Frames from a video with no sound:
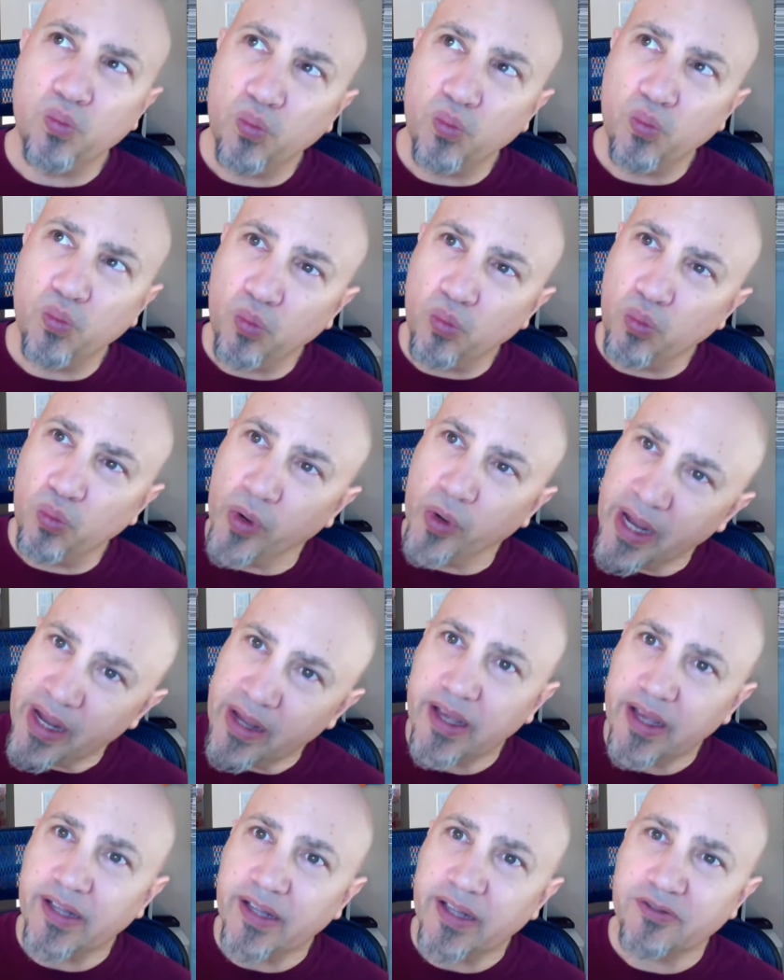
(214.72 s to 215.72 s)

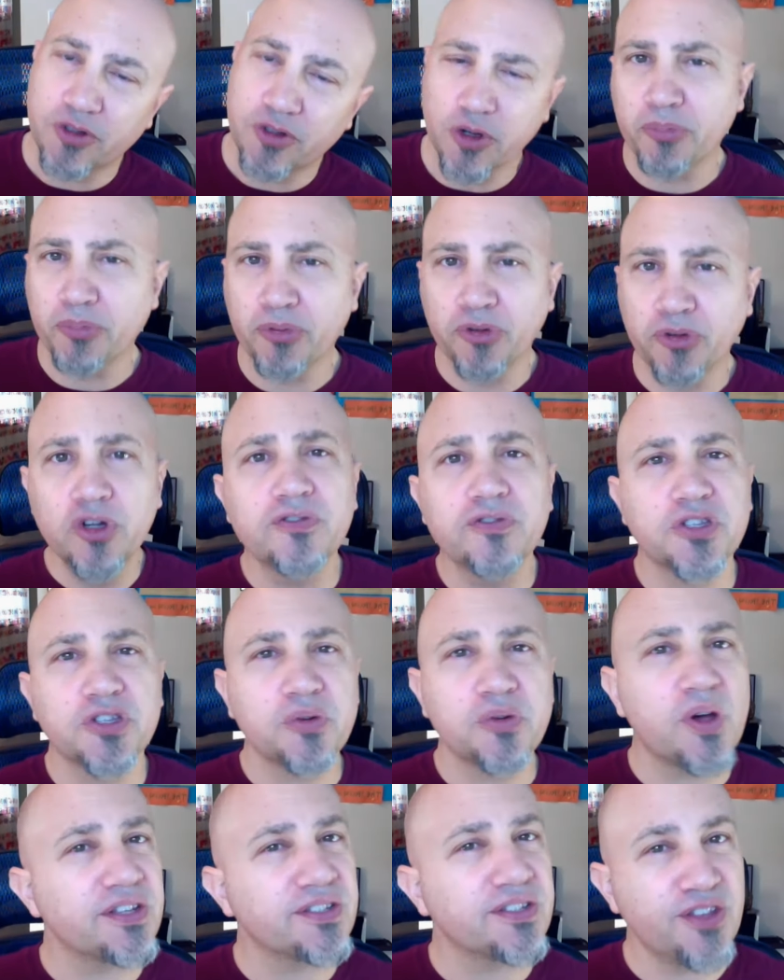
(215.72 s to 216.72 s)
We, it sort of proves
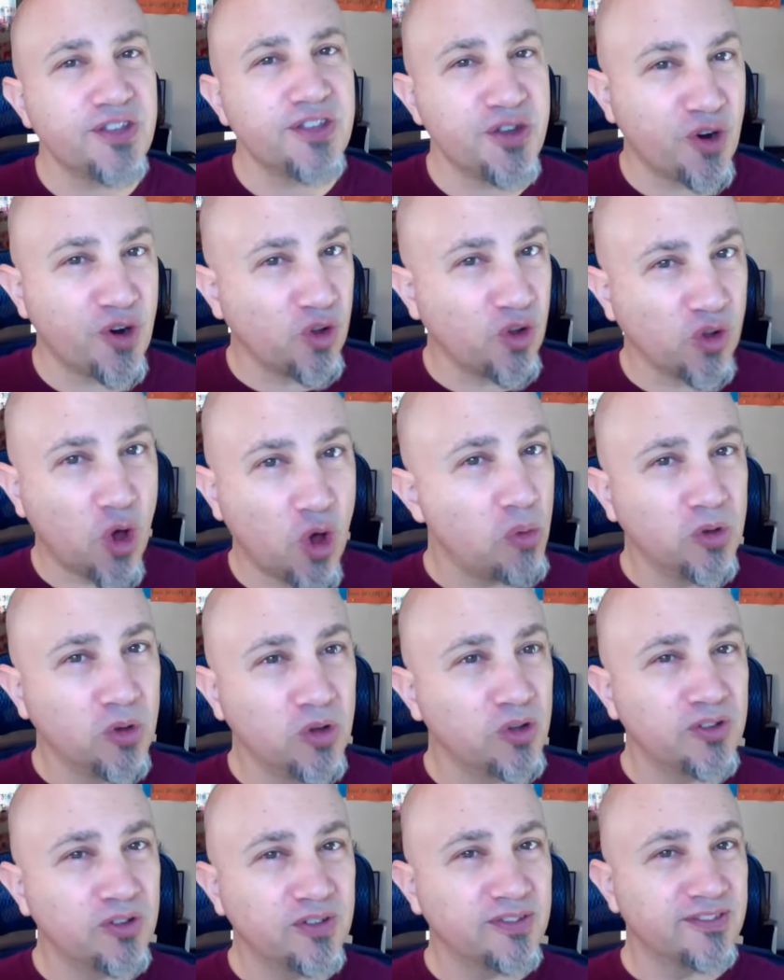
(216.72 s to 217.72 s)
to us that you're a
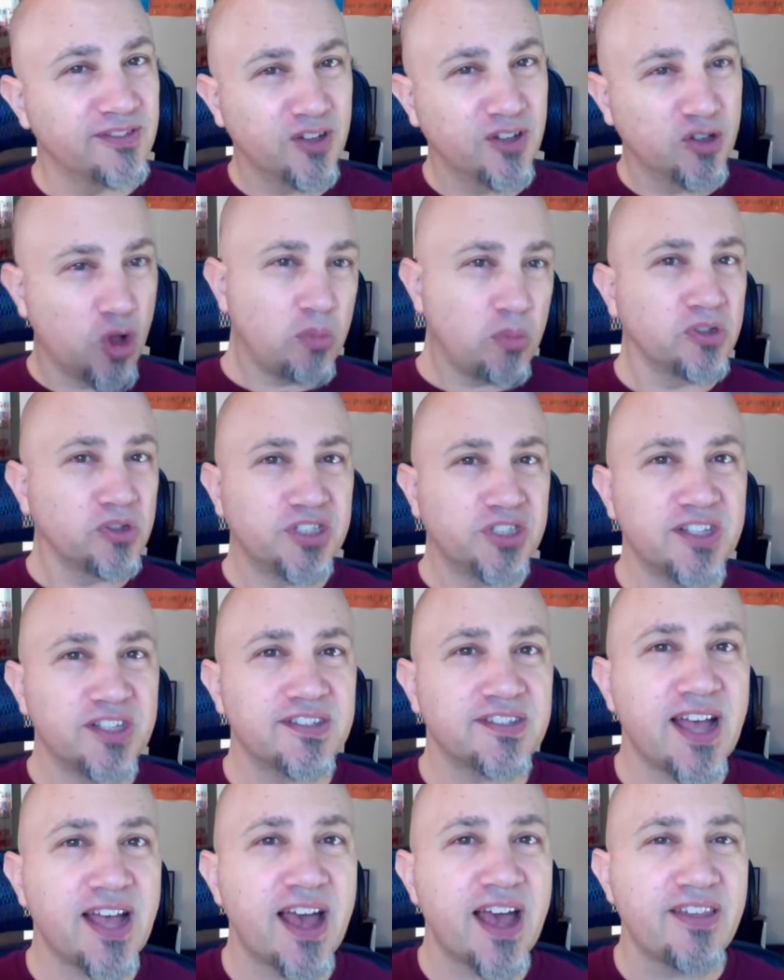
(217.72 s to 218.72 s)
global, global
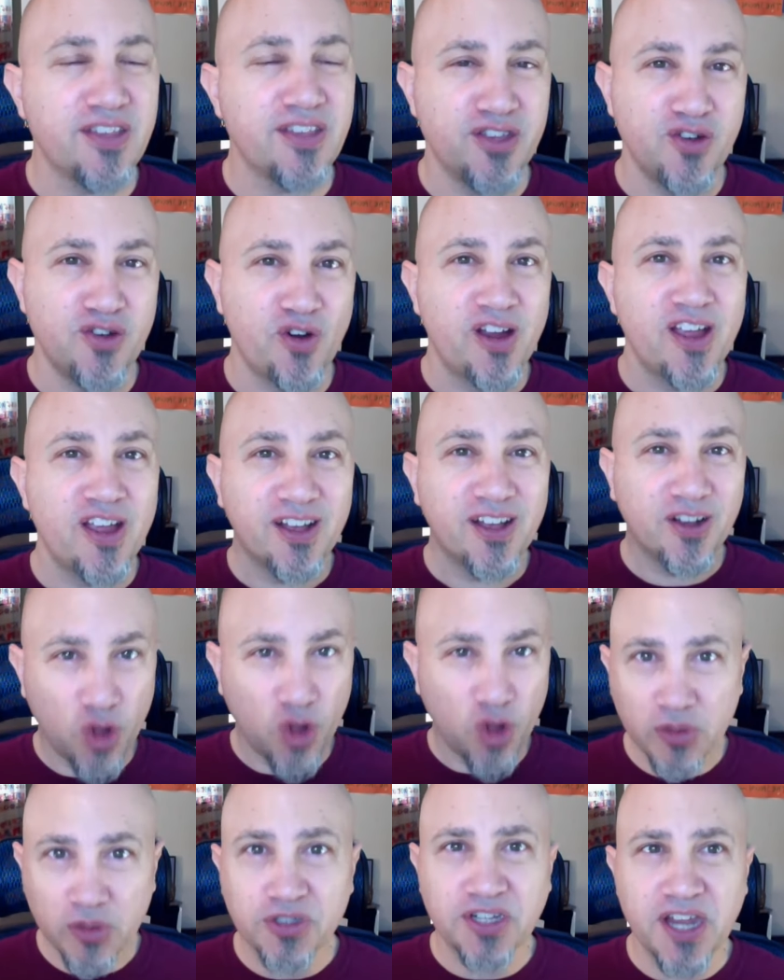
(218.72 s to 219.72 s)
jinzai, that you're
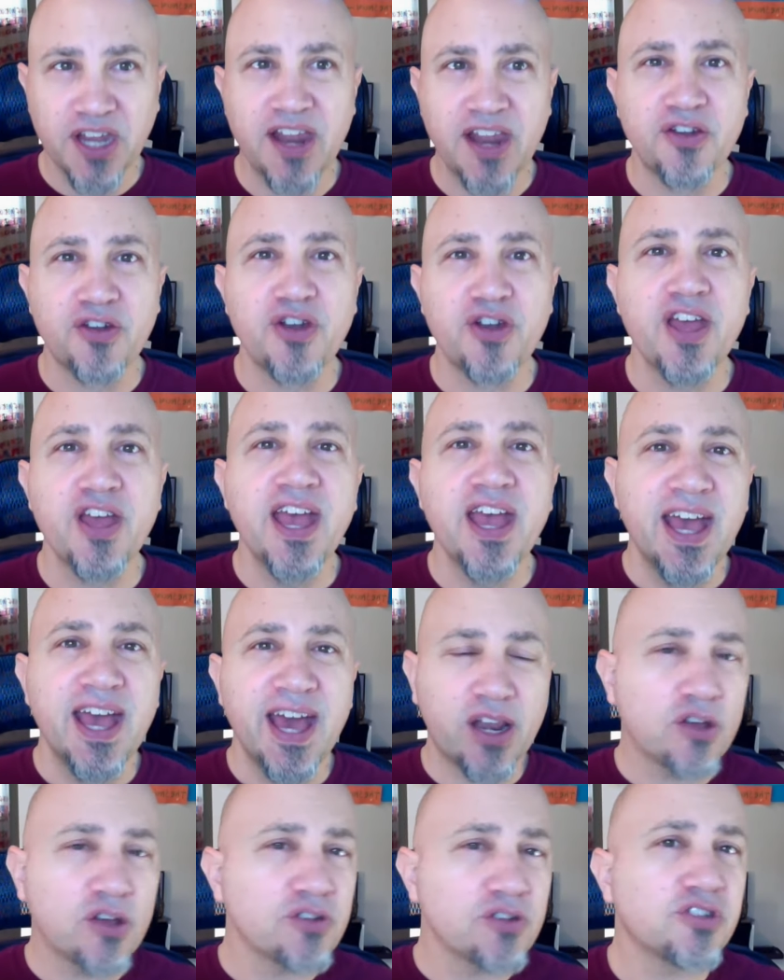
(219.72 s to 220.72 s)
global standard
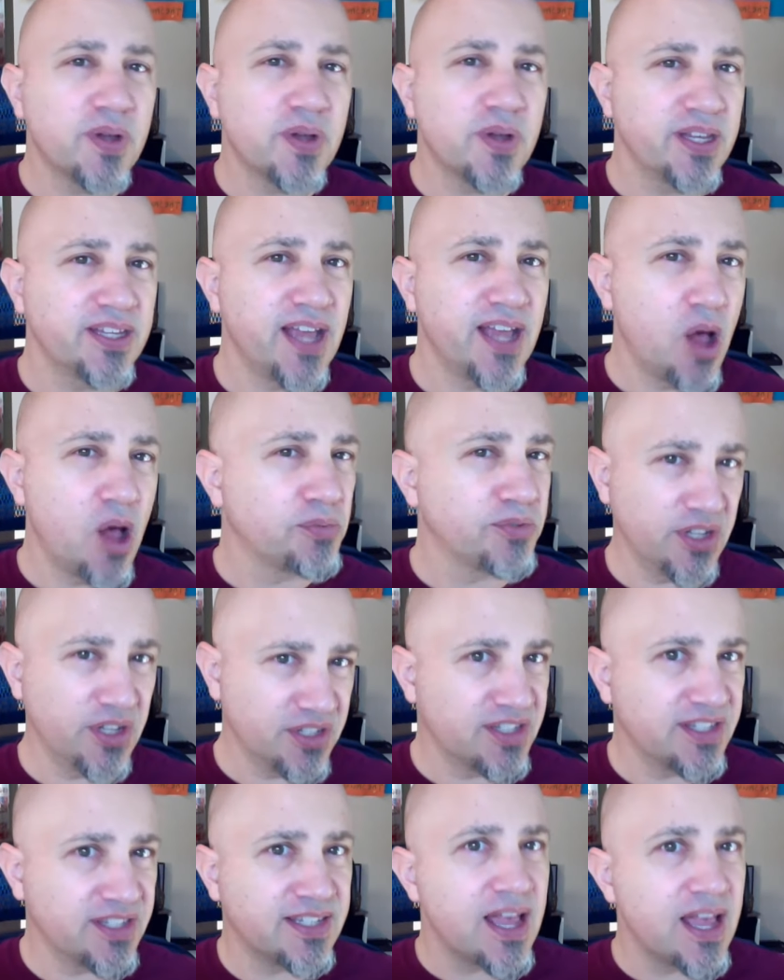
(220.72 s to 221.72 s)
and also, it helps us
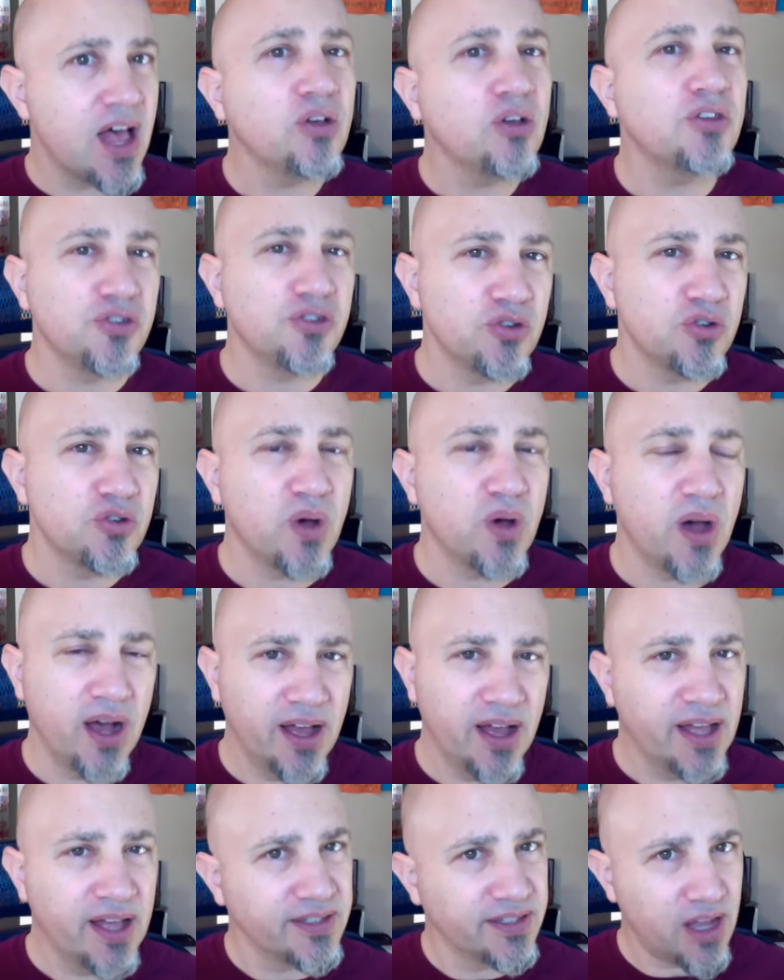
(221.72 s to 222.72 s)
sell you
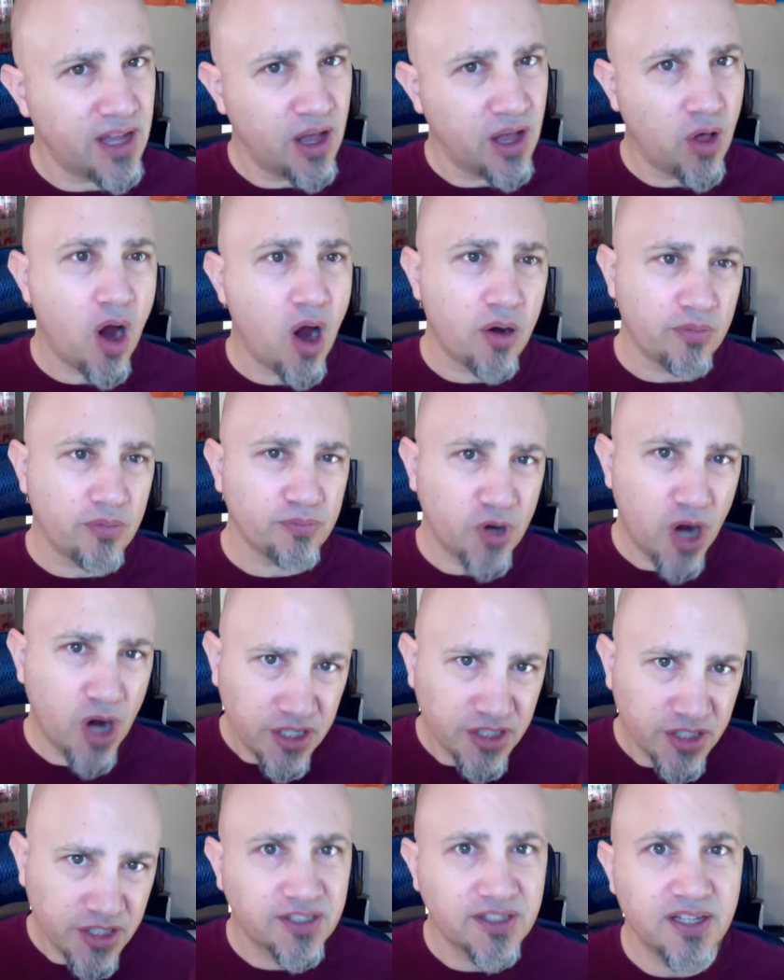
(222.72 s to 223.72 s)
uh, and sell our
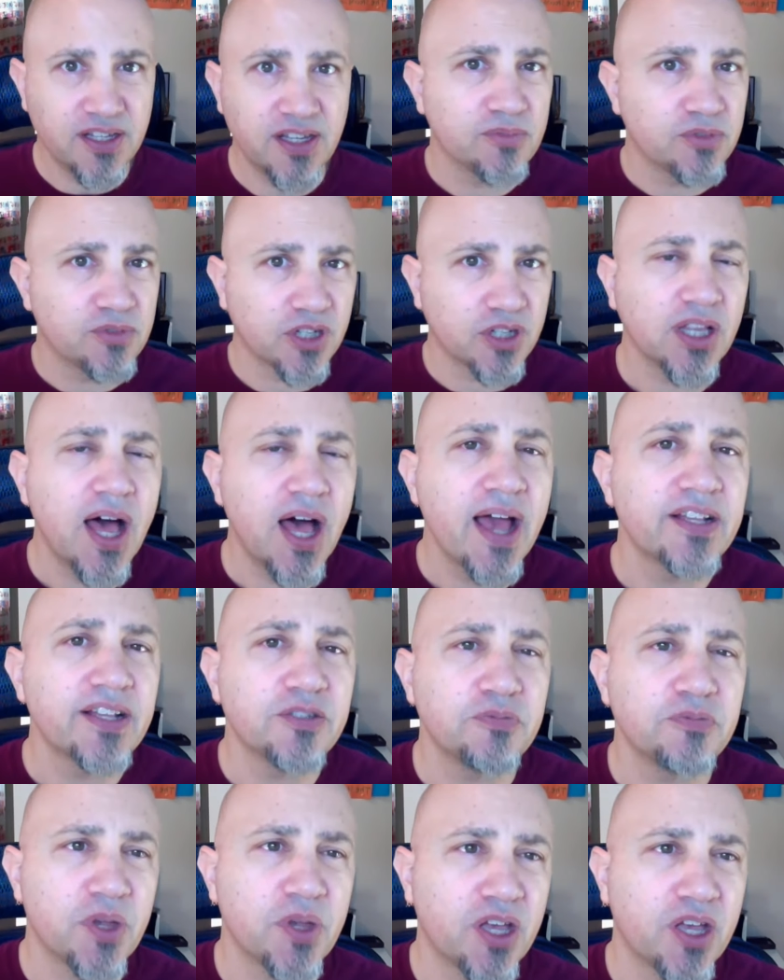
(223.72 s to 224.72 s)
project team to
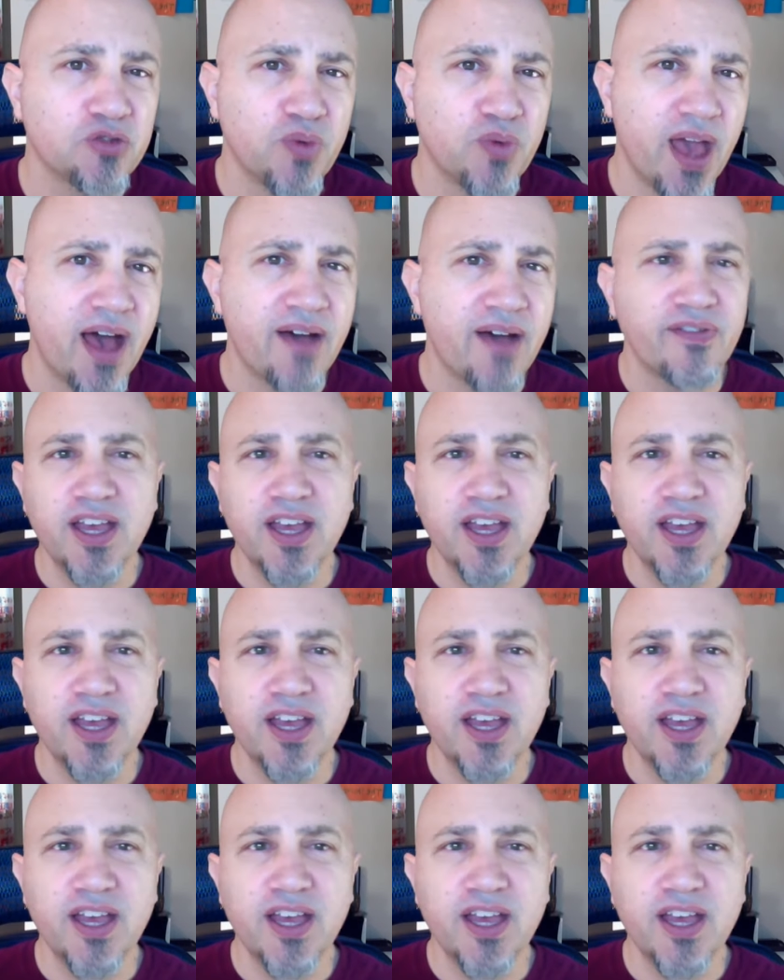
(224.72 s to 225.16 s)
clients because we have